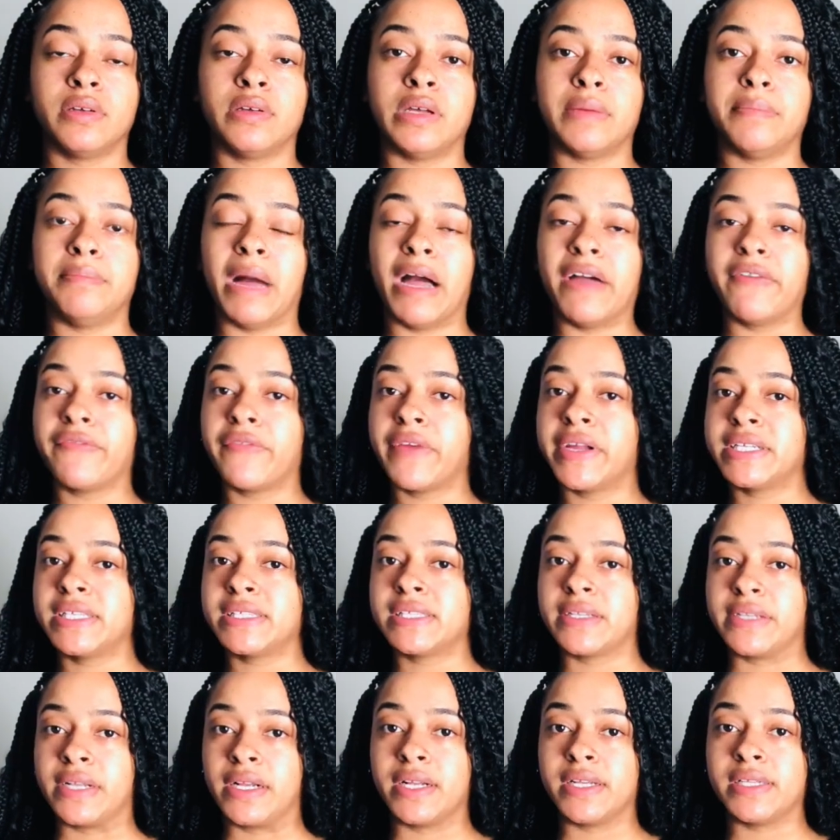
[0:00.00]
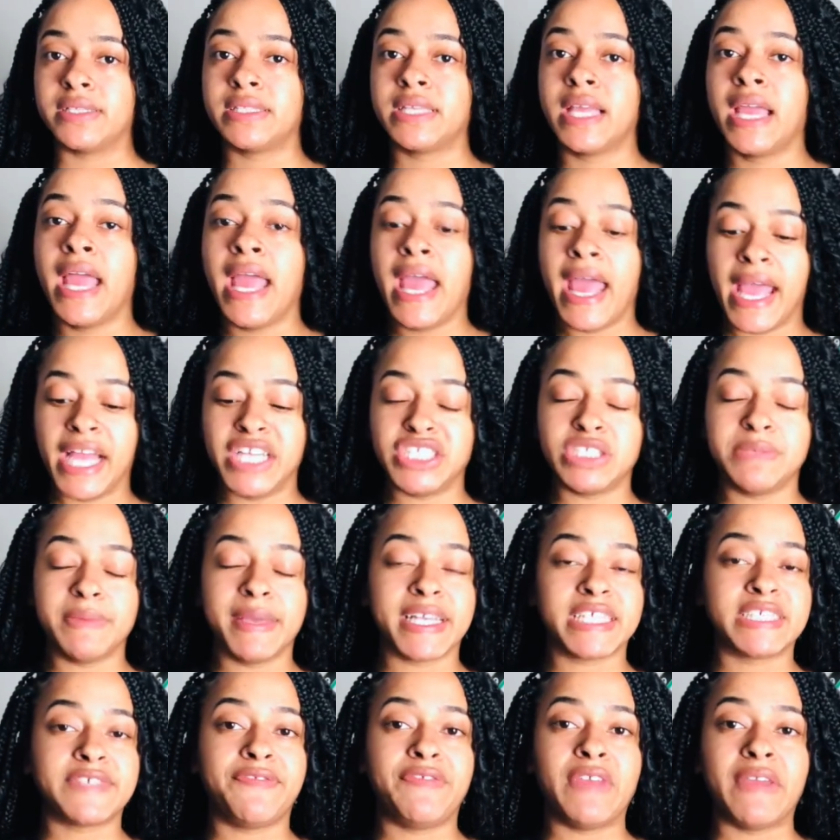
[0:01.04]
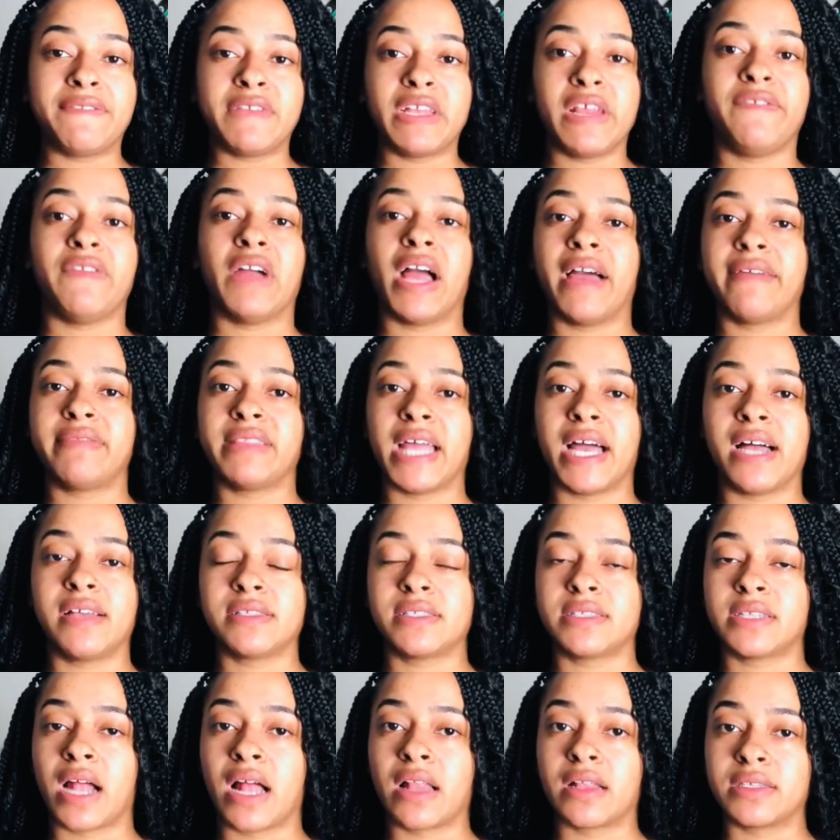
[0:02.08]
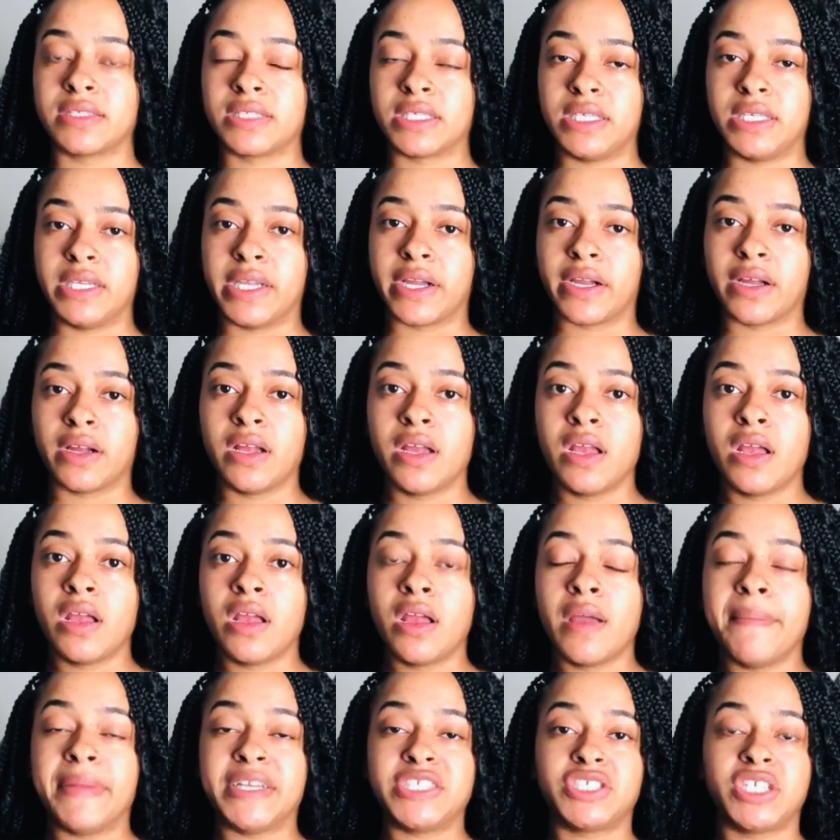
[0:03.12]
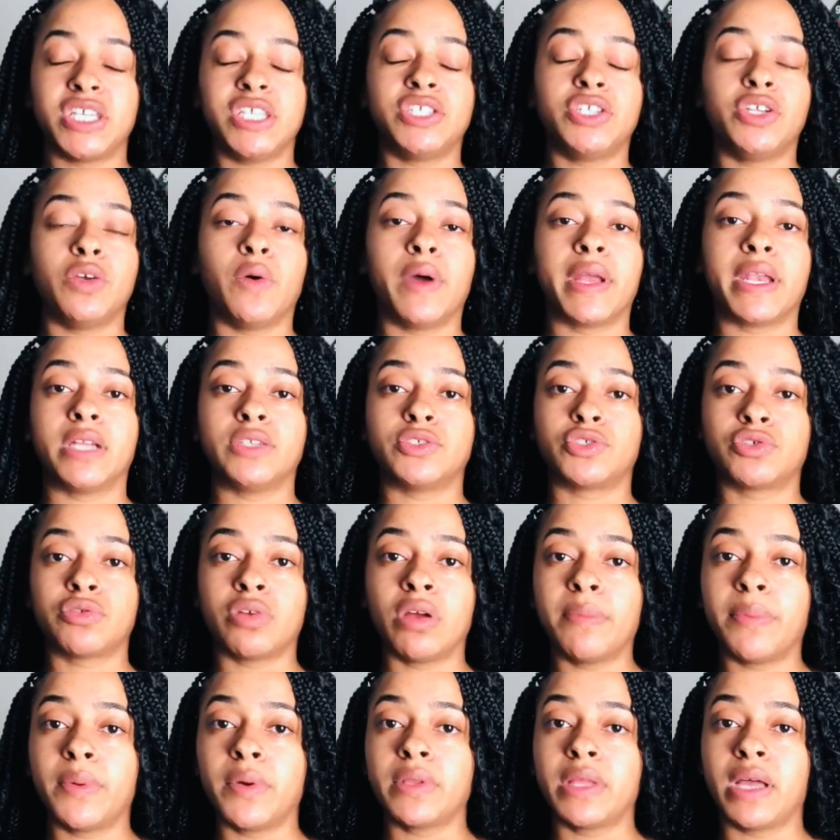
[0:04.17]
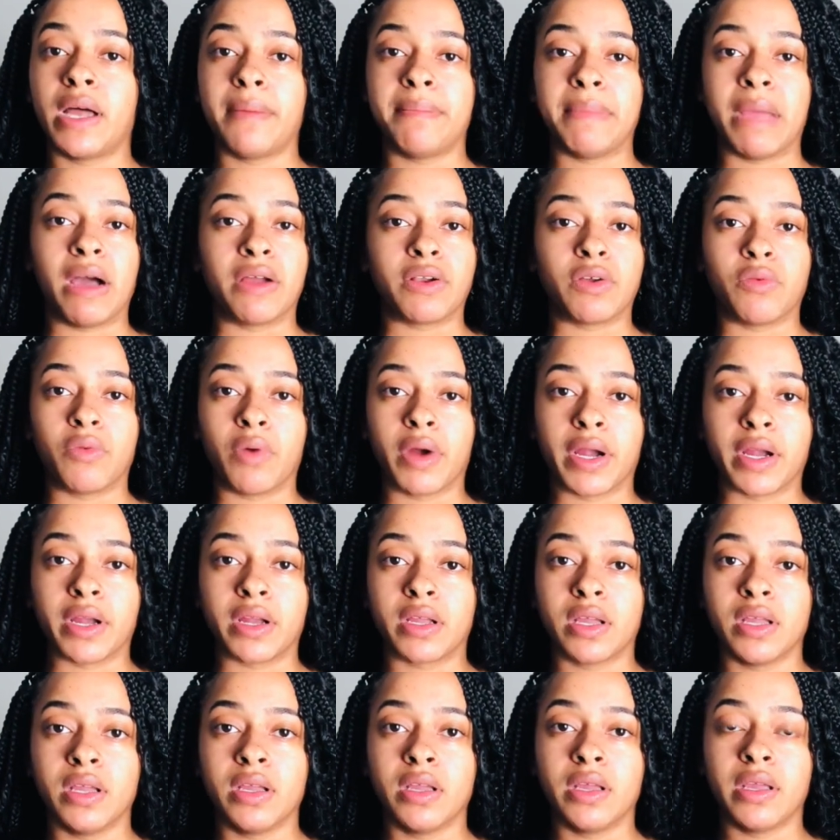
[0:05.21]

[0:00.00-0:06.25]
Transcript: My friend is a nurse, and she makes $55,000 a year, but she's doing triple the amount of work.